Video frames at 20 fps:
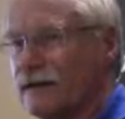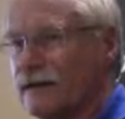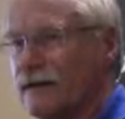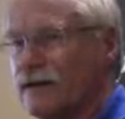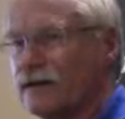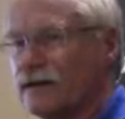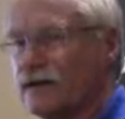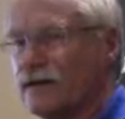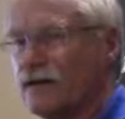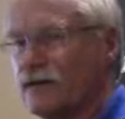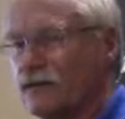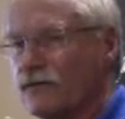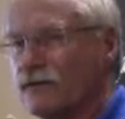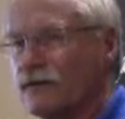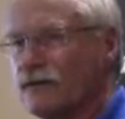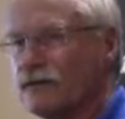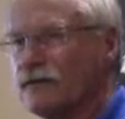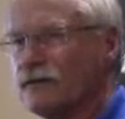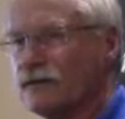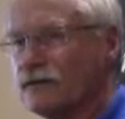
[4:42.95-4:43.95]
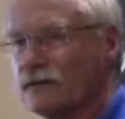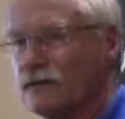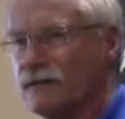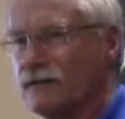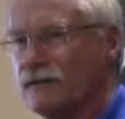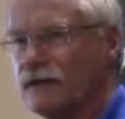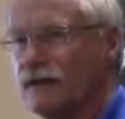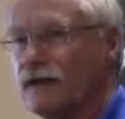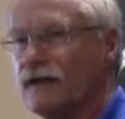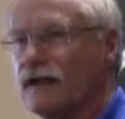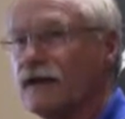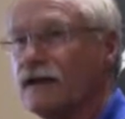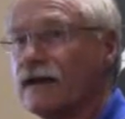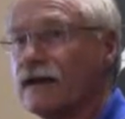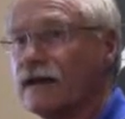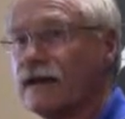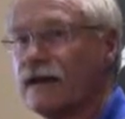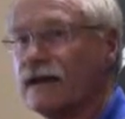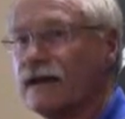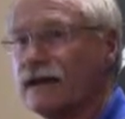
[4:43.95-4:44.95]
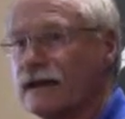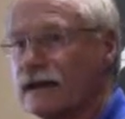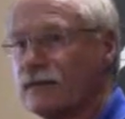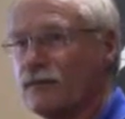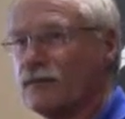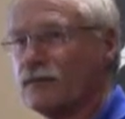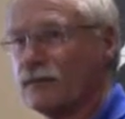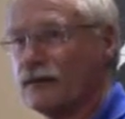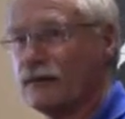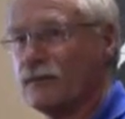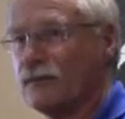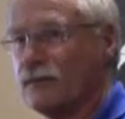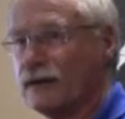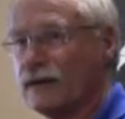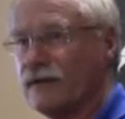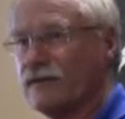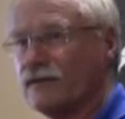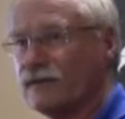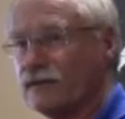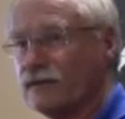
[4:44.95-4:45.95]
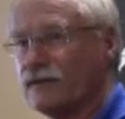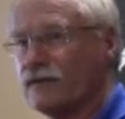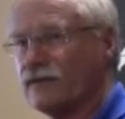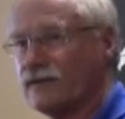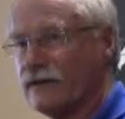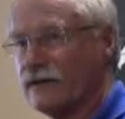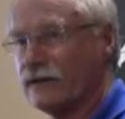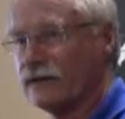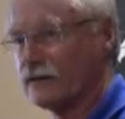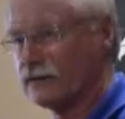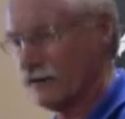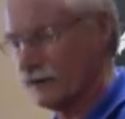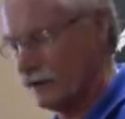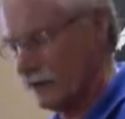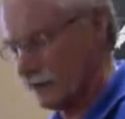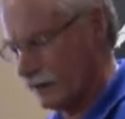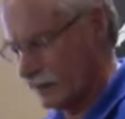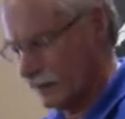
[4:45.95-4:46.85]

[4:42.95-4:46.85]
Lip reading: is an original Candy Apple Red paint from the factory.